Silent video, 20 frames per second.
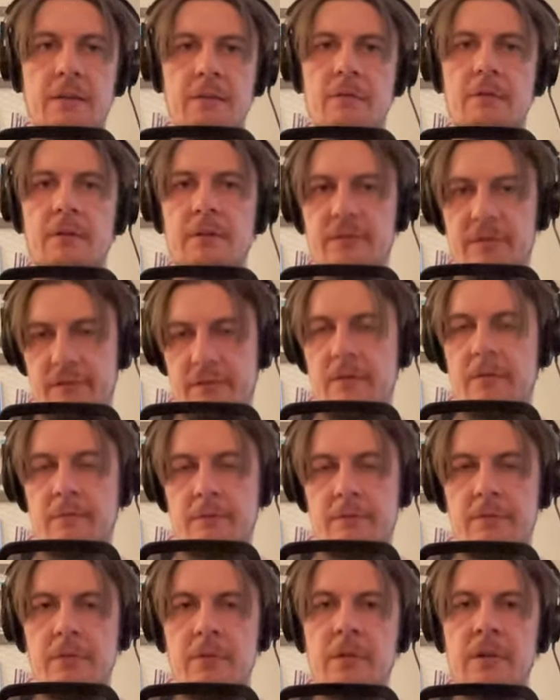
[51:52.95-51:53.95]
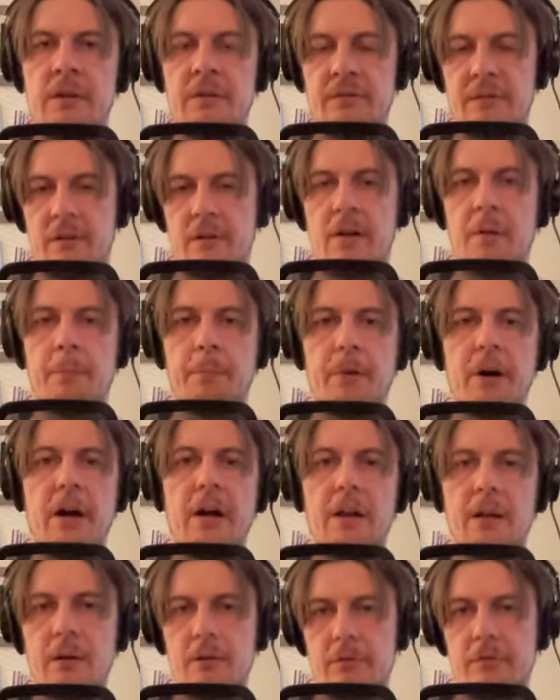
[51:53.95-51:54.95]
Uh, it's in the
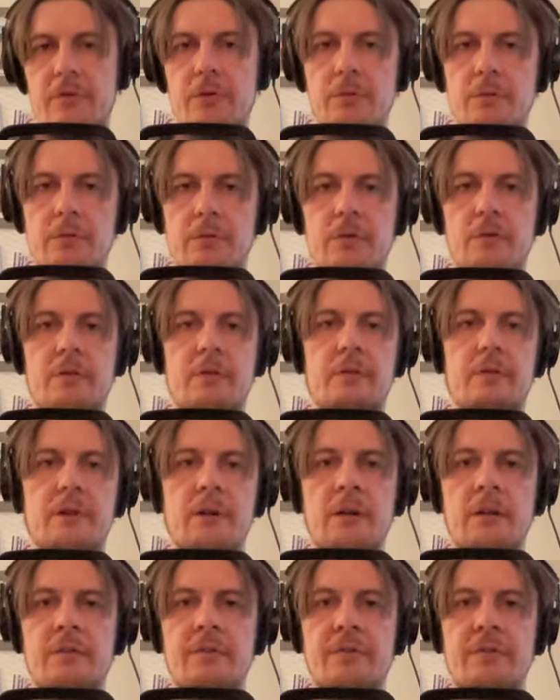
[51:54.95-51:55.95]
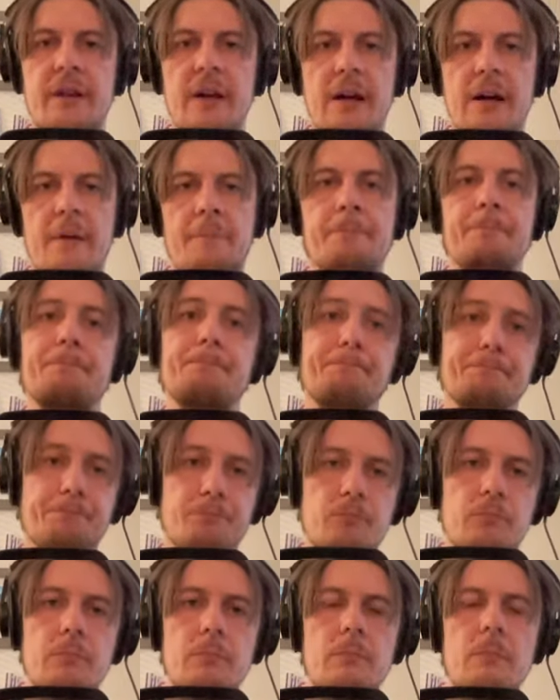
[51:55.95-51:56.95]
compiler, so it's it's there,
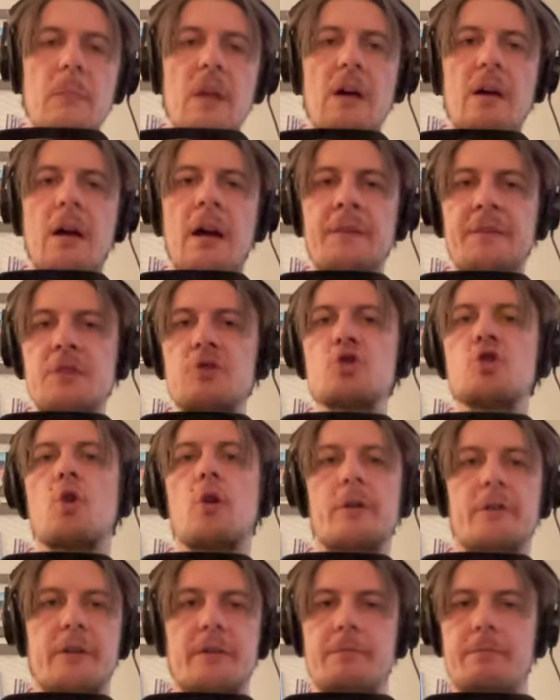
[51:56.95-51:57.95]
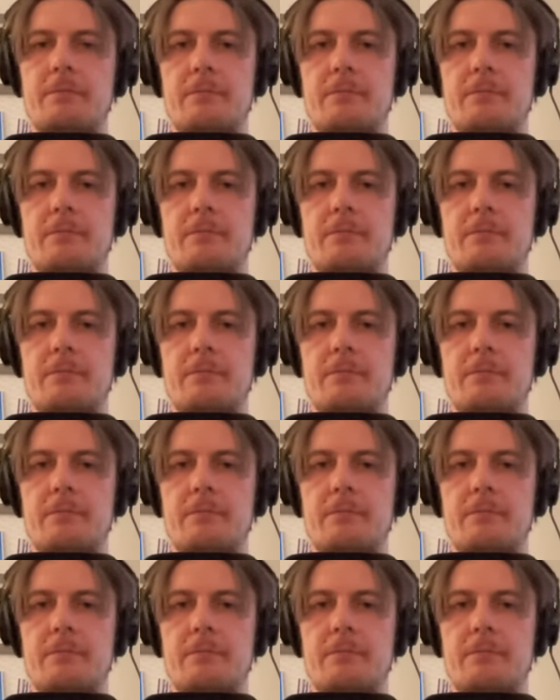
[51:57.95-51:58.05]
and it's shorter.